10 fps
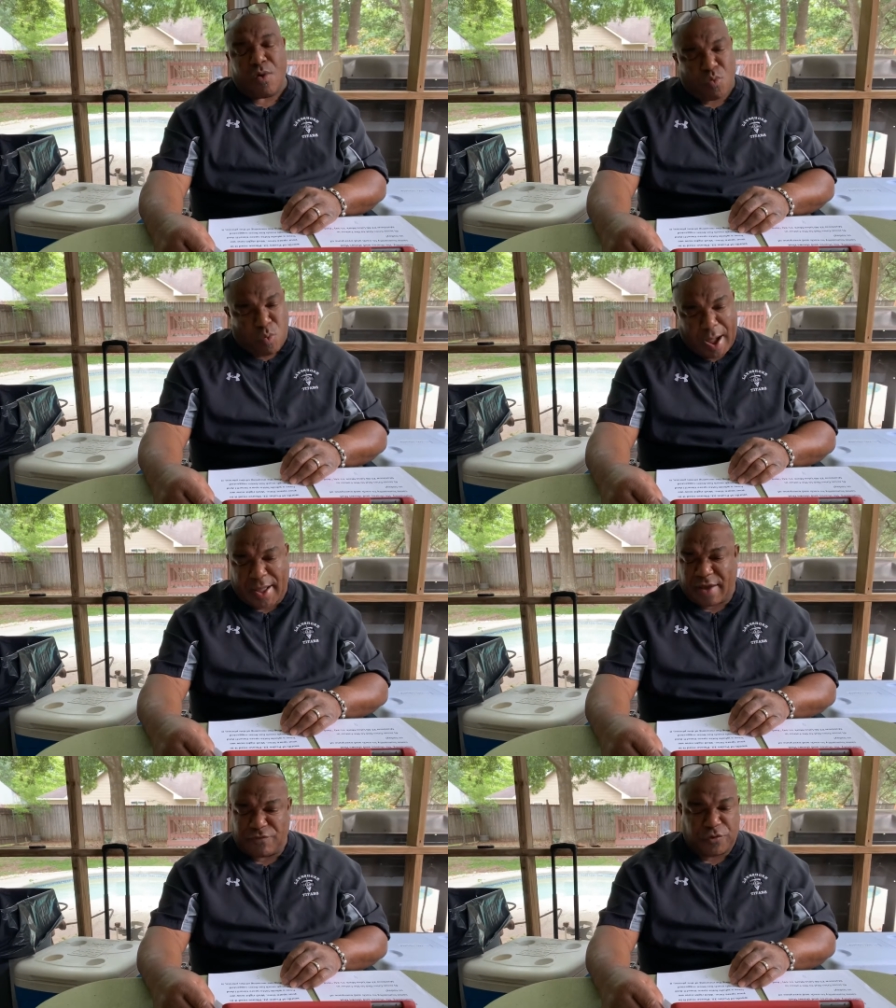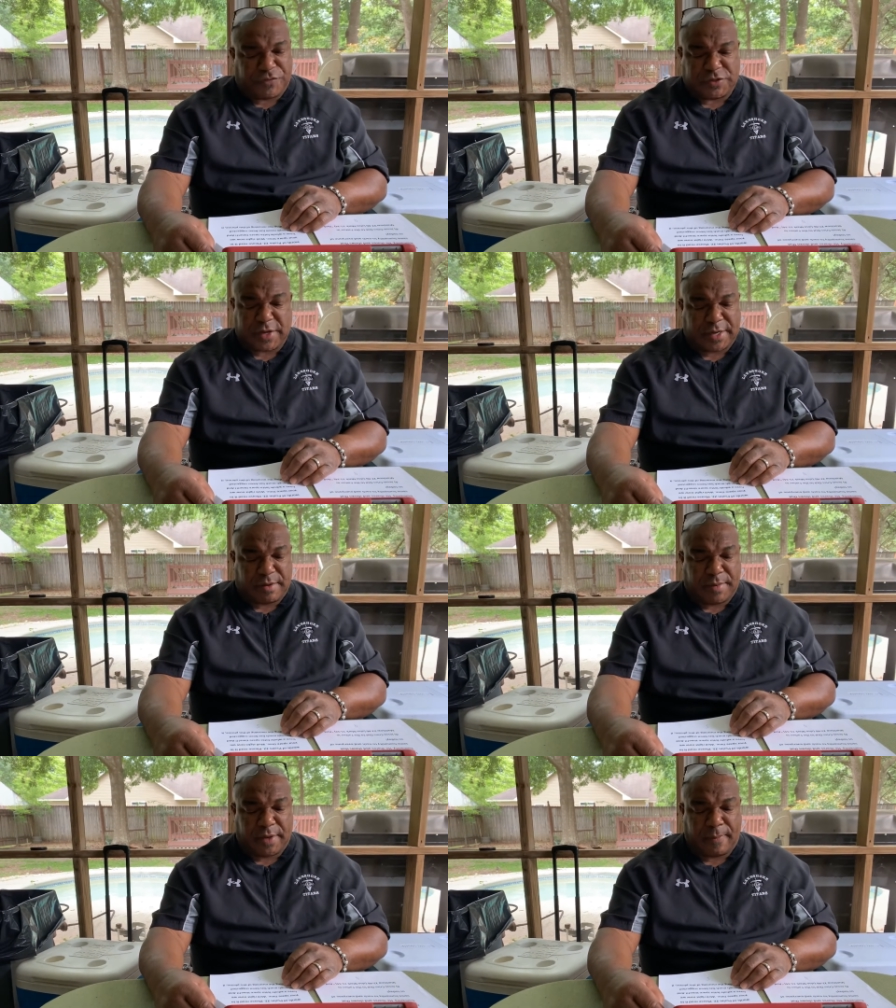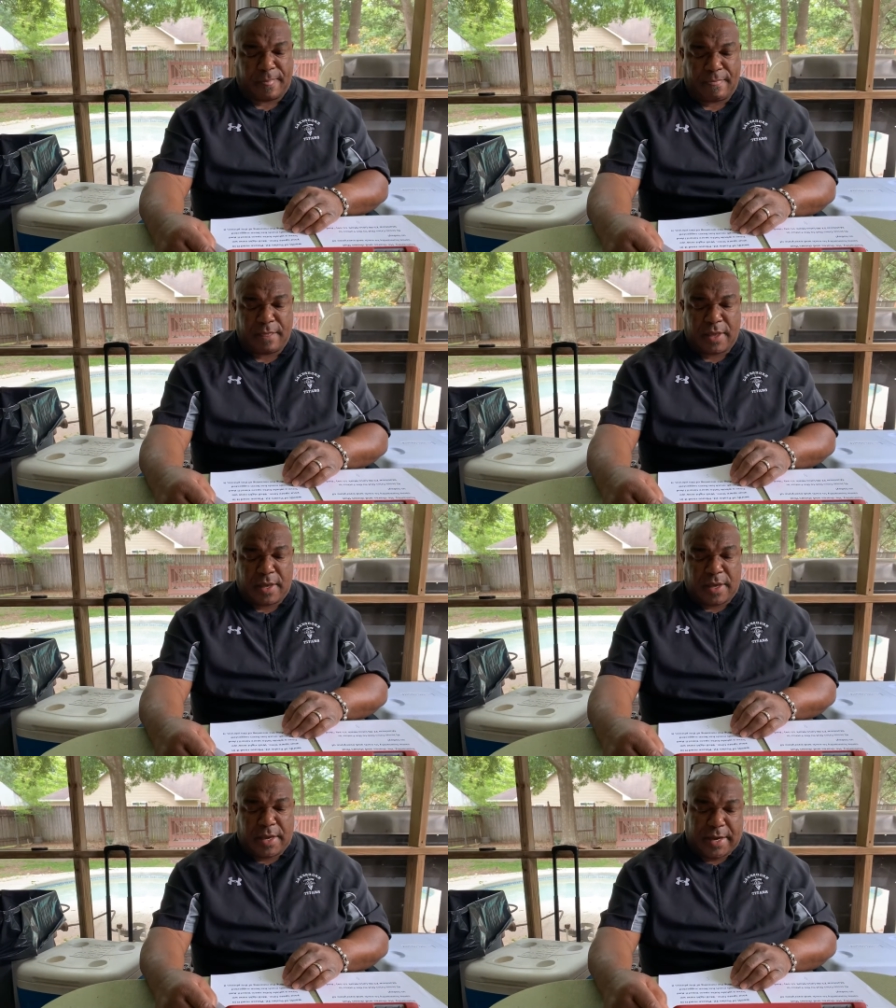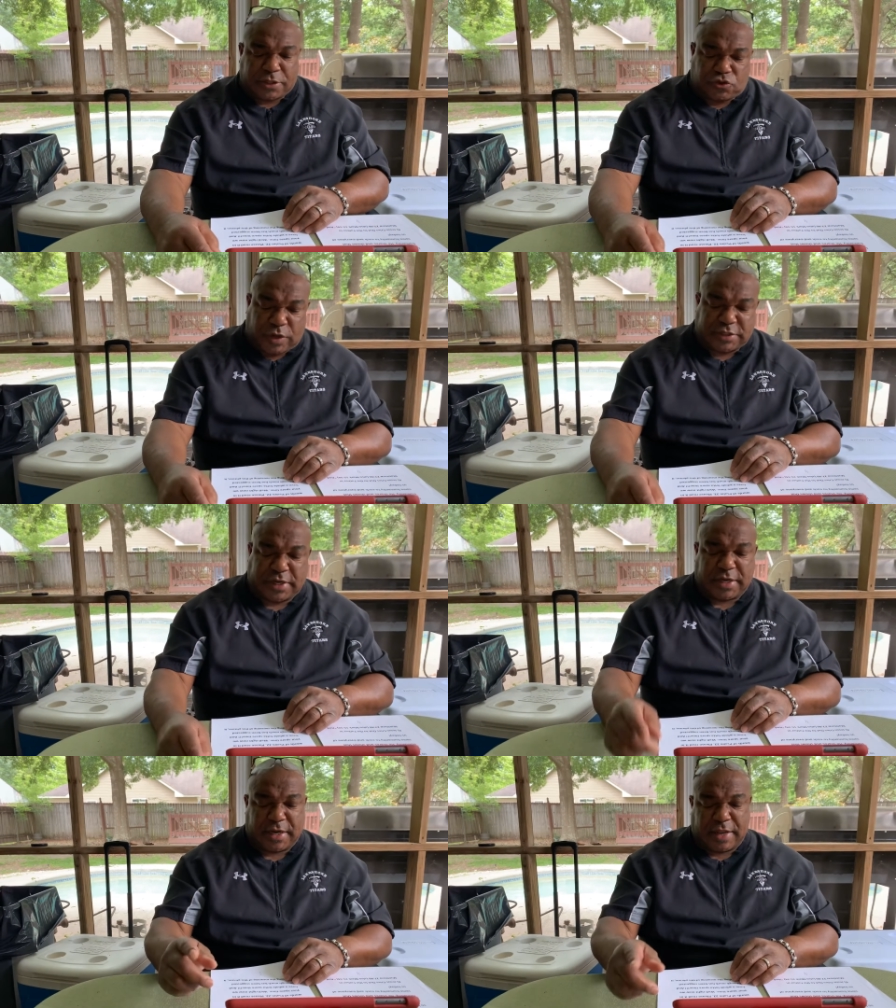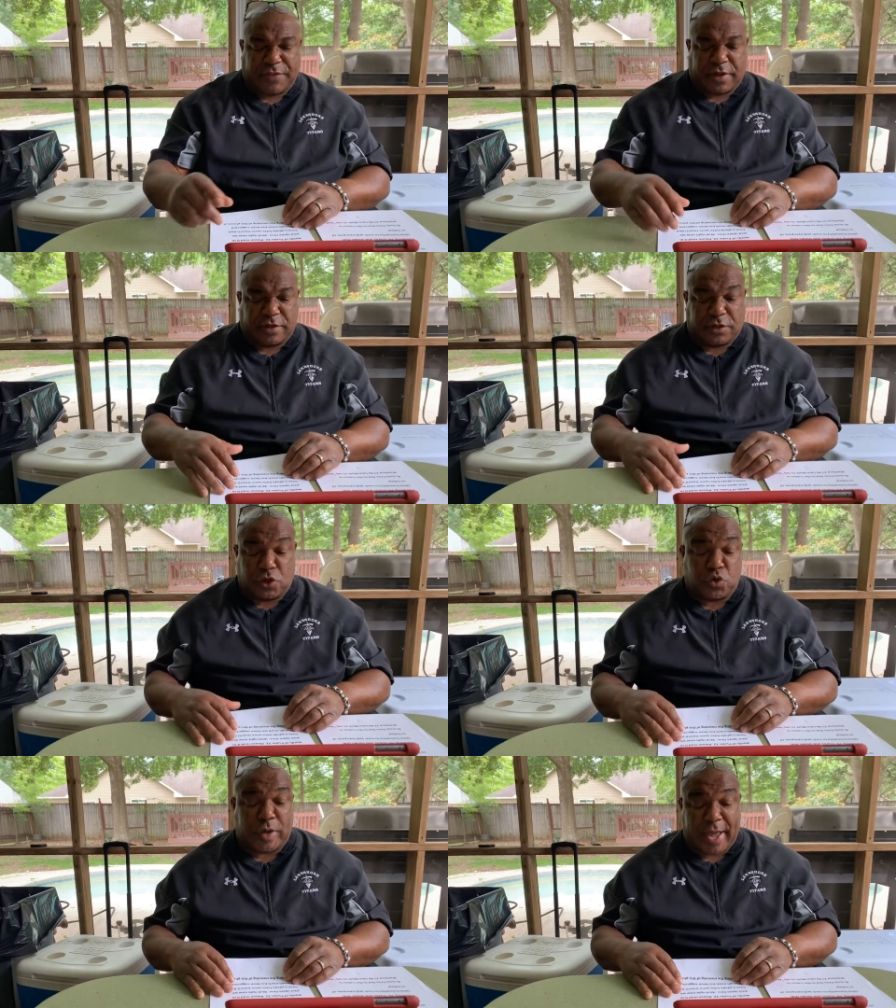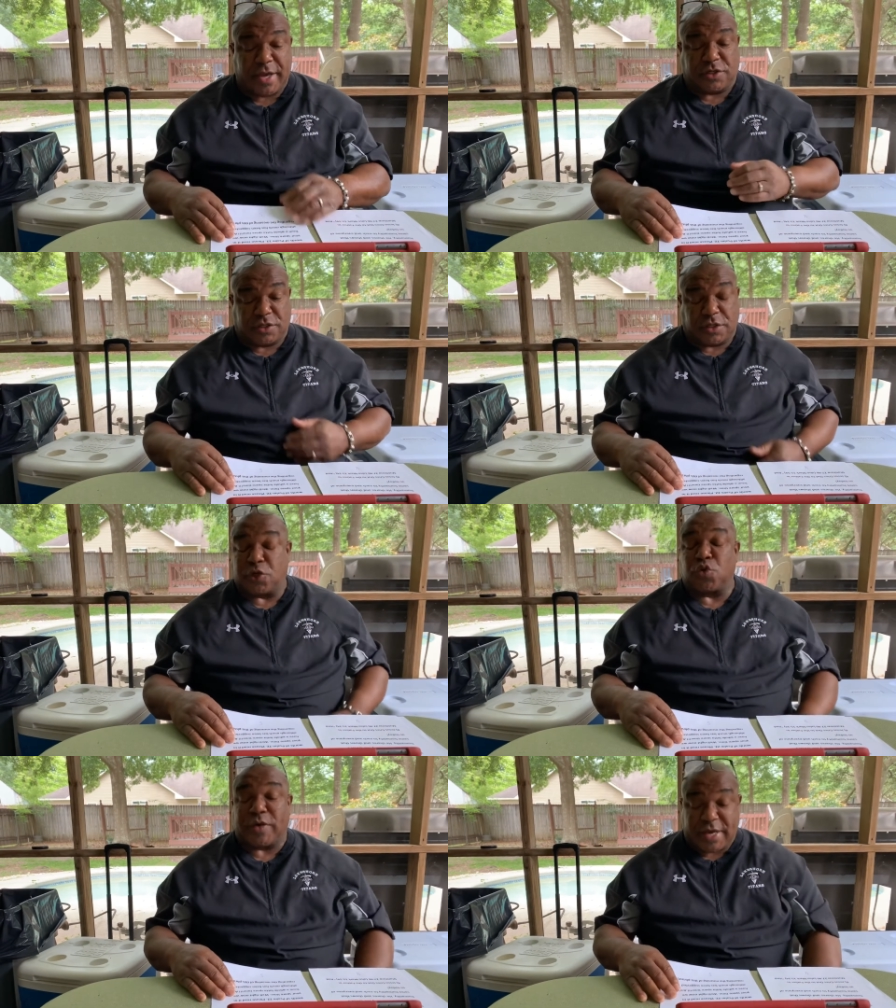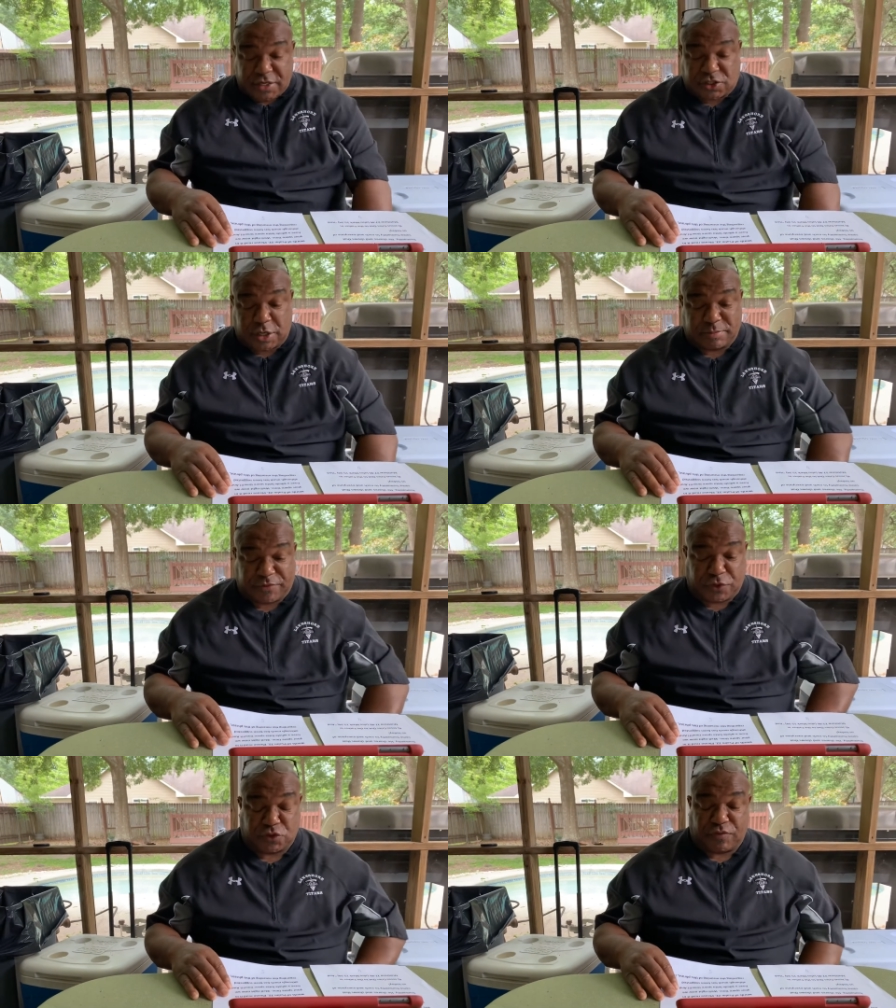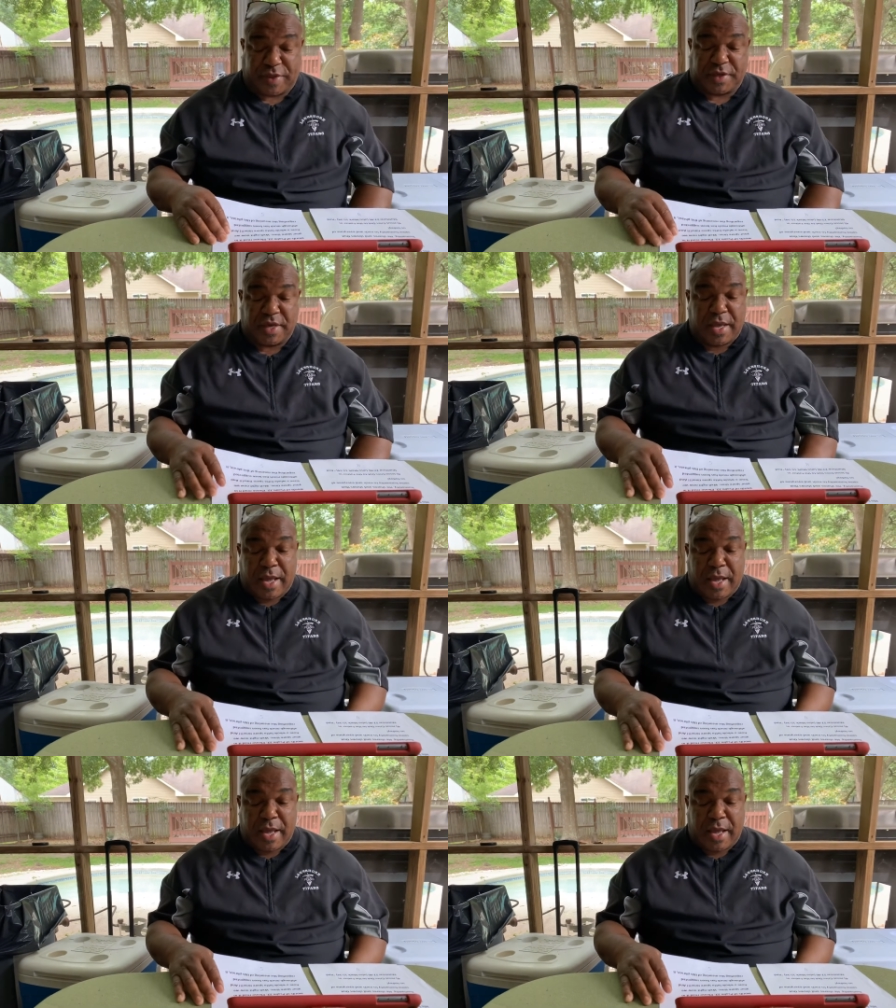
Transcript: why have you forsaken me? And that's translated in the New King, the New King James Version, rather,